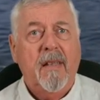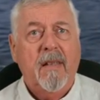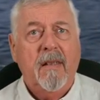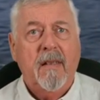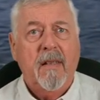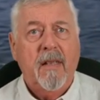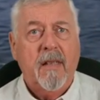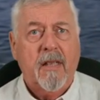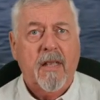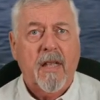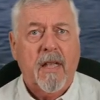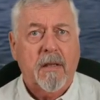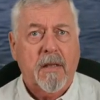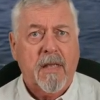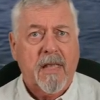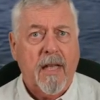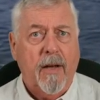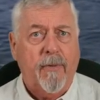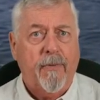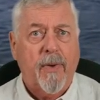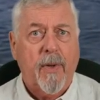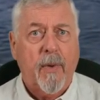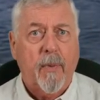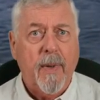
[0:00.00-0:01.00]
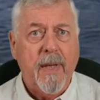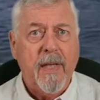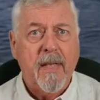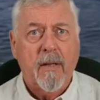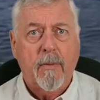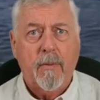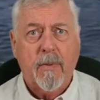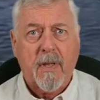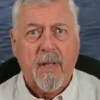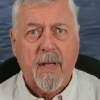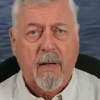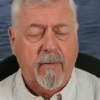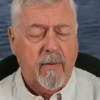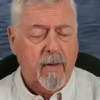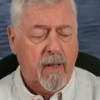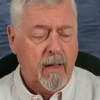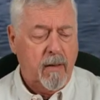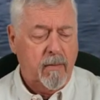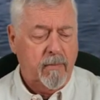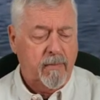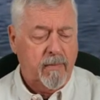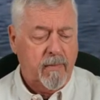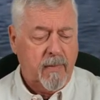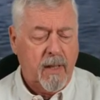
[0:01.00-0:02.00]
except for the weeds it was covered
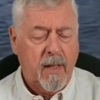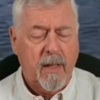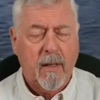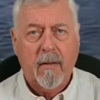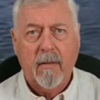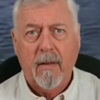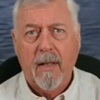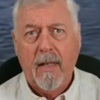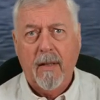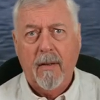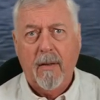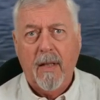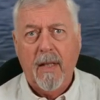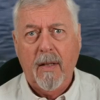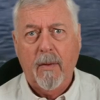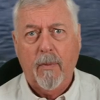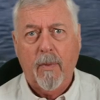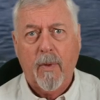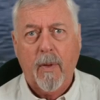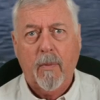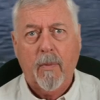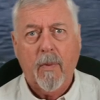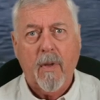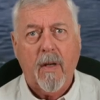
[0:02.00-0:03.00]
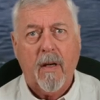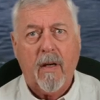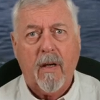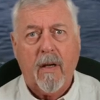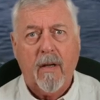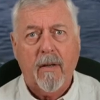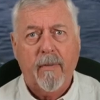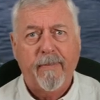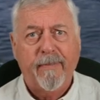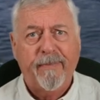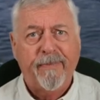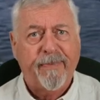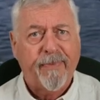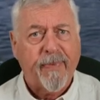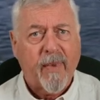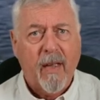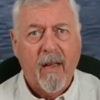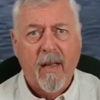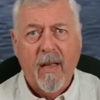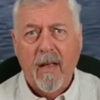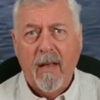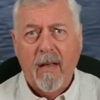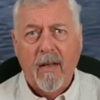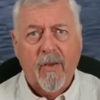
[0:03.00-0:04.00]
in, you know, it will work.
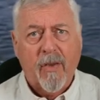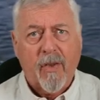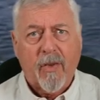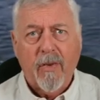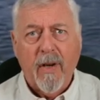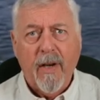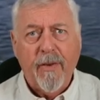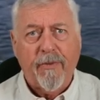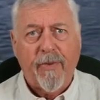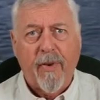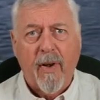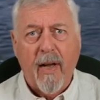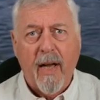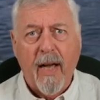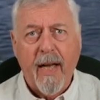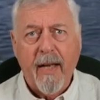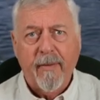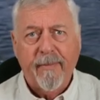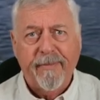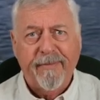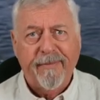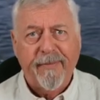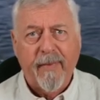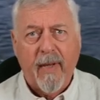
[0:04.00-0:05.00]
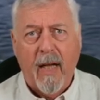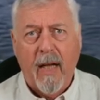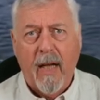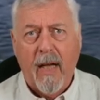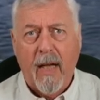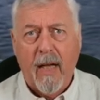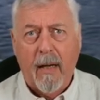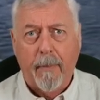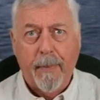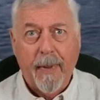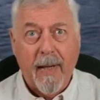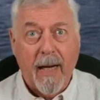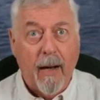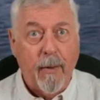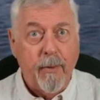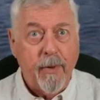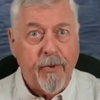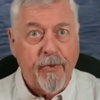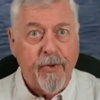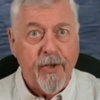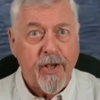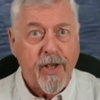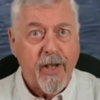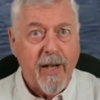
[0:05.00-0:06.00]
It's a great fly, but I
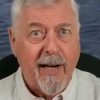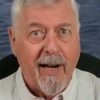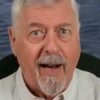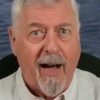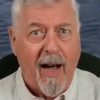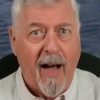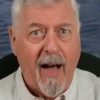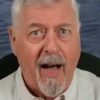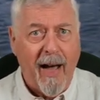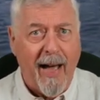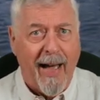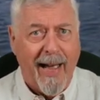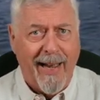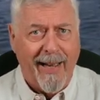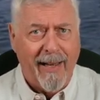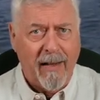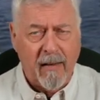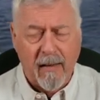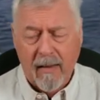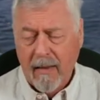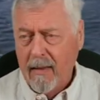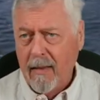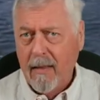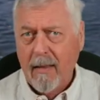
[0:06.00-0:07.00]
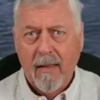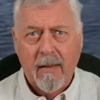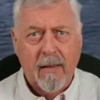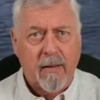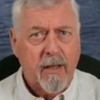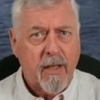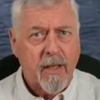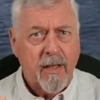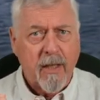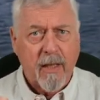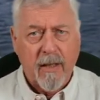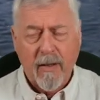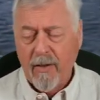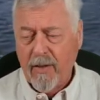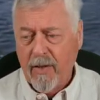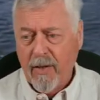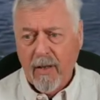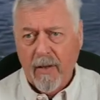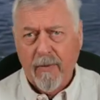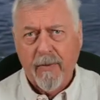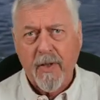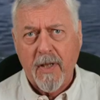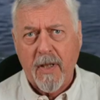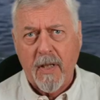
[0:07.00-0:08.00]
was fishing it high, just under the
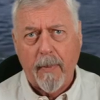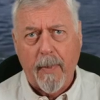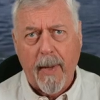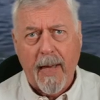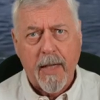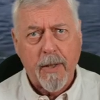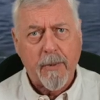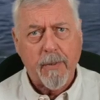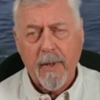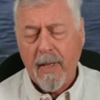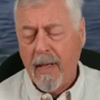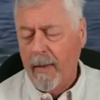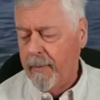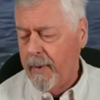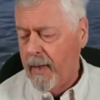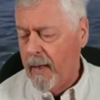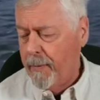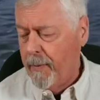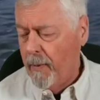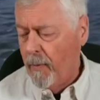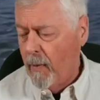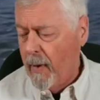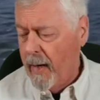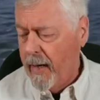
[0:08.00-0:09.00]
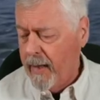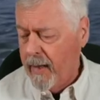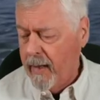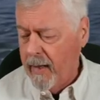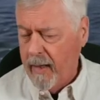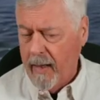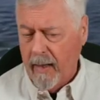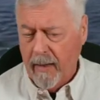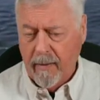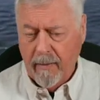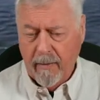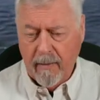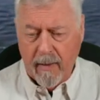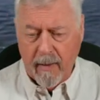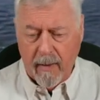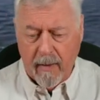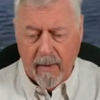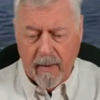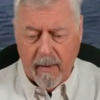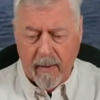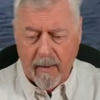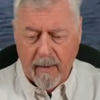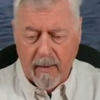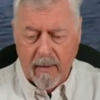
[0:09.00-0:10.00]
surface. The bass were coming up and whacking it.
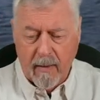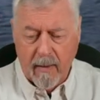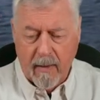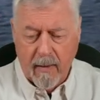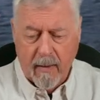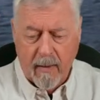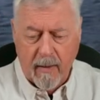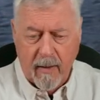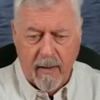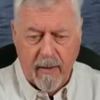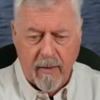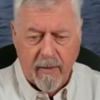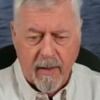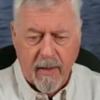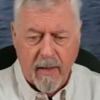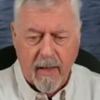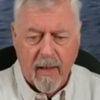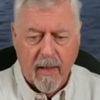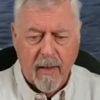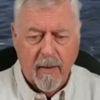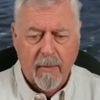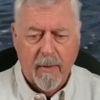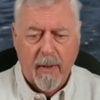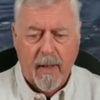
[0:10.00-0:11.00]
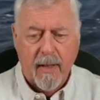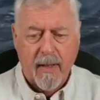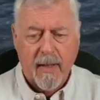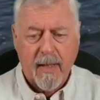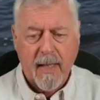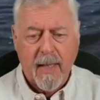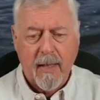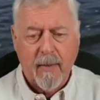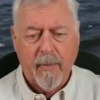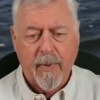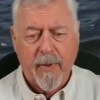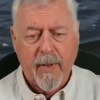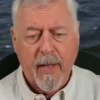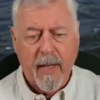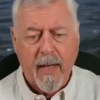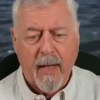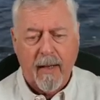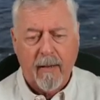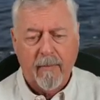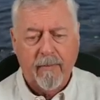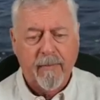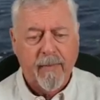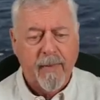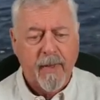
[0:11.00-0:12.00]
And you know, here's another one, same
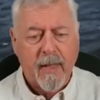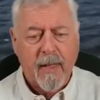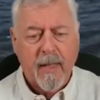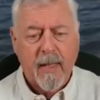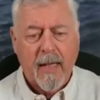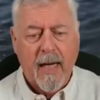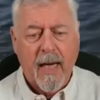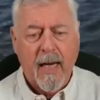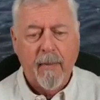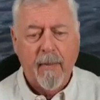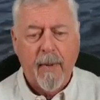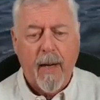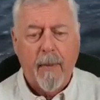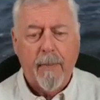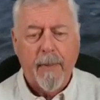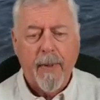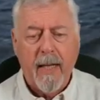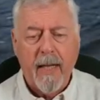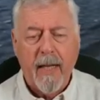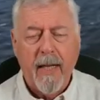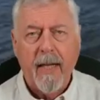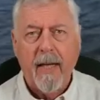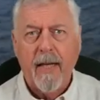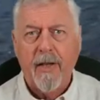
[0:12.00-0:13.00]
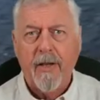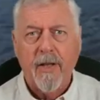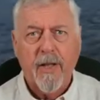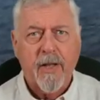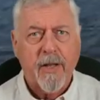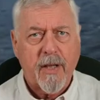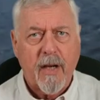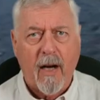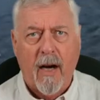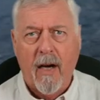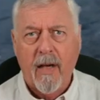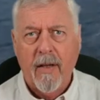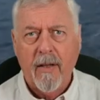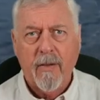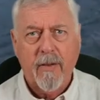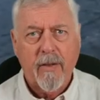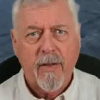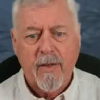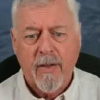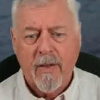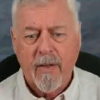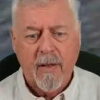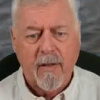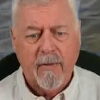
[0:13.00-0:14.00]
thing. Came up and hit it just under
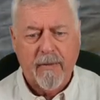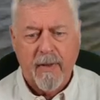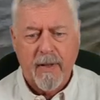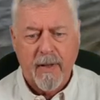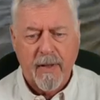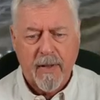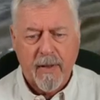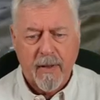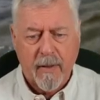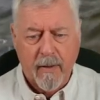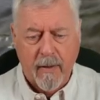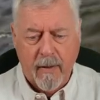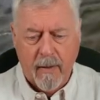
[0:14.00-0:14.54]
the surface.